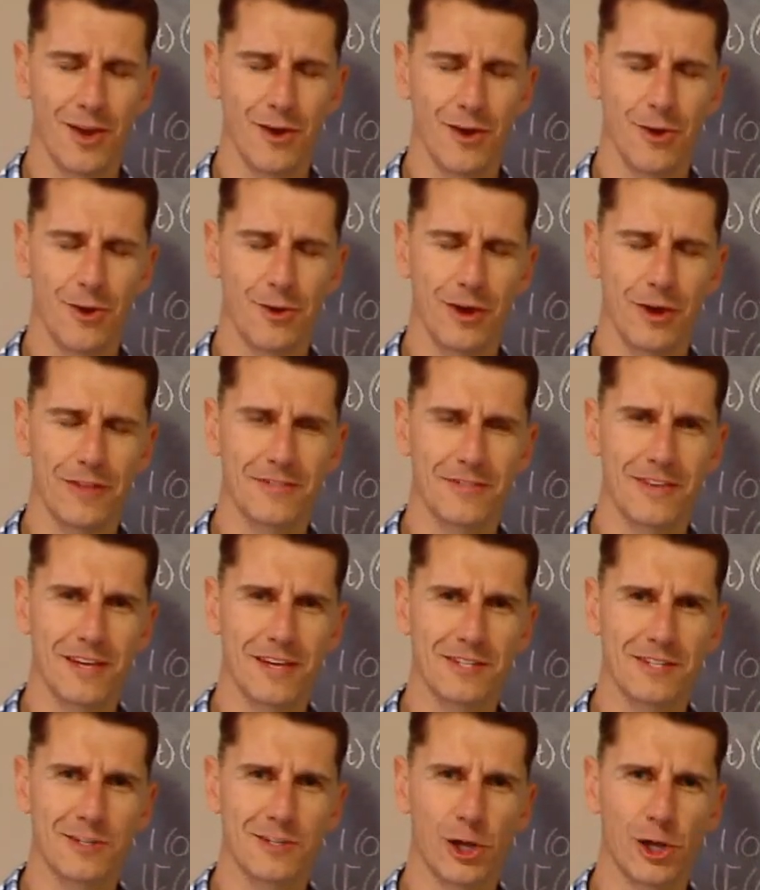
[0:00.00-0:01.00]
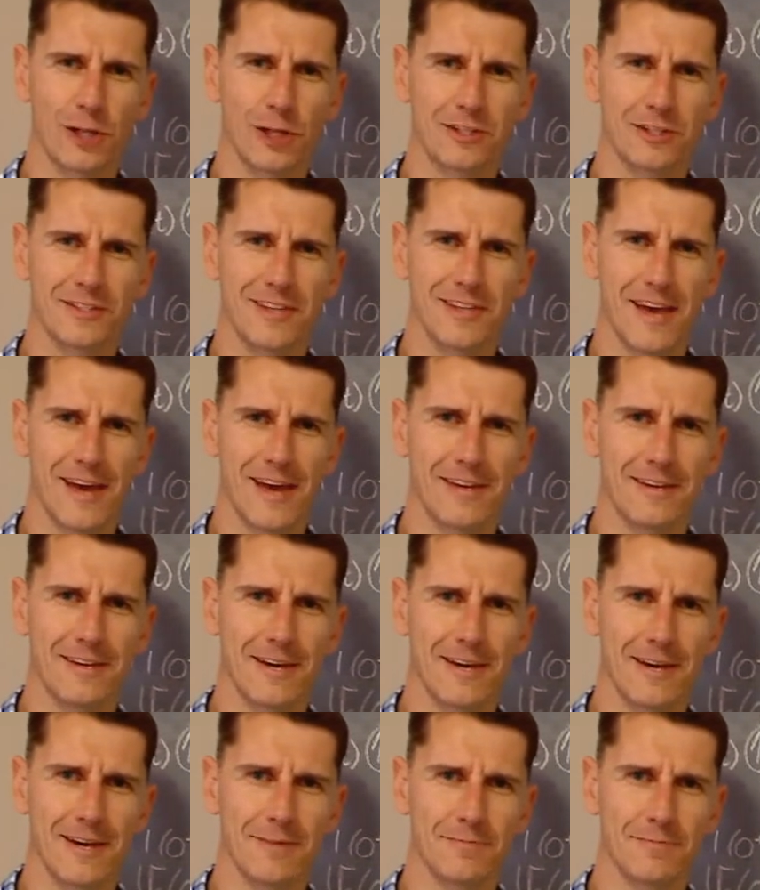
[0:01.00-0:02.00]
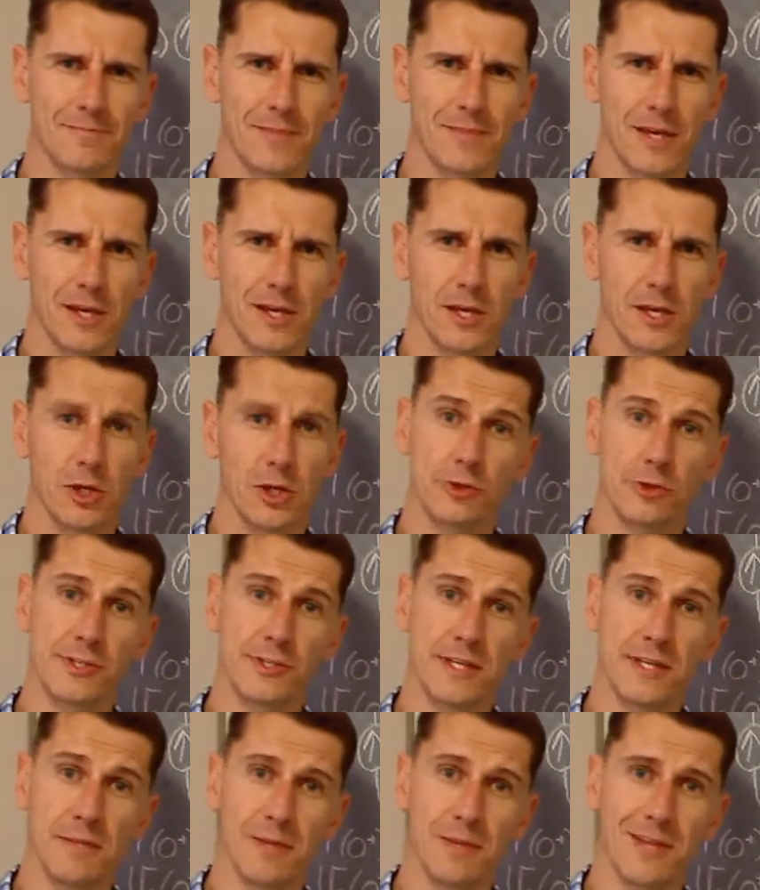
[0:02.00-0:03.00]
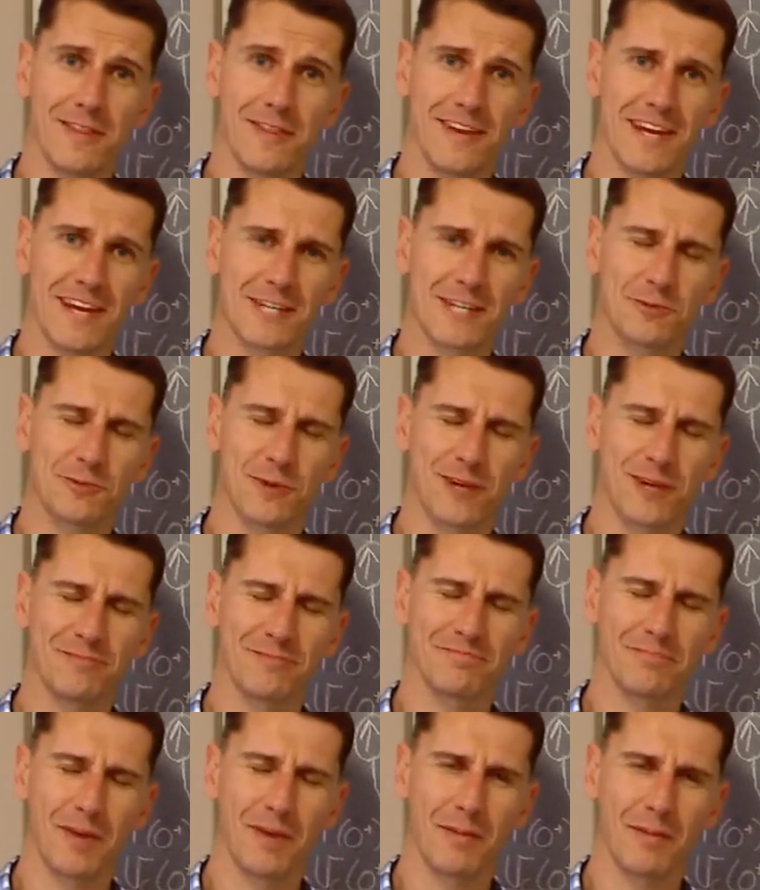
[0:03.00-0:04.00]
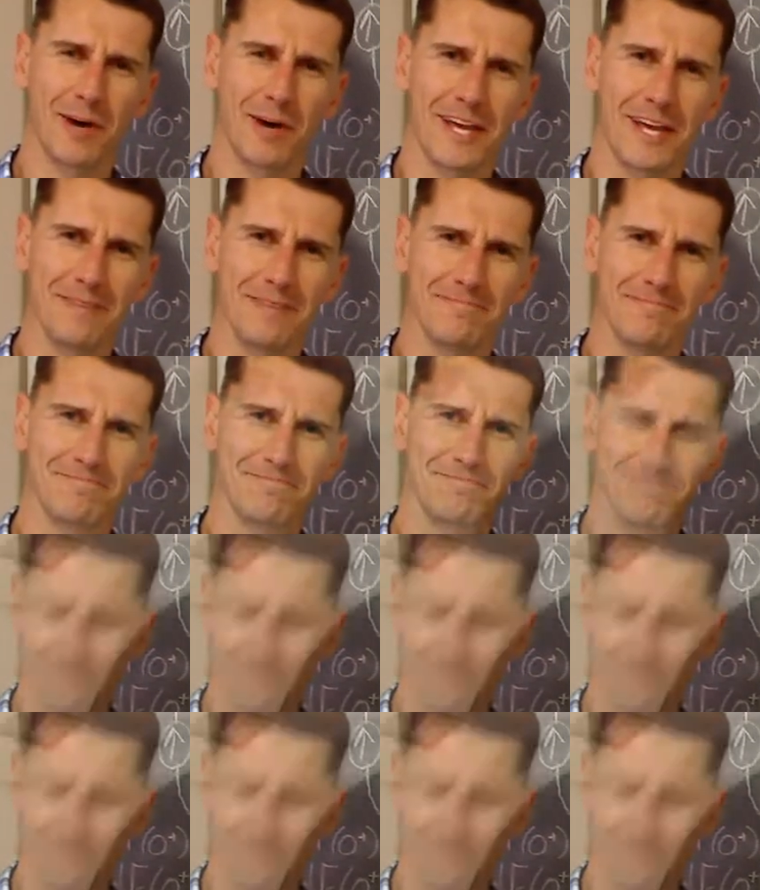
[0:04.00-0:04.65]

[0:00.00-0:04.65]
All right, thanks a lot, and you'll see me in the next one. Bye bye.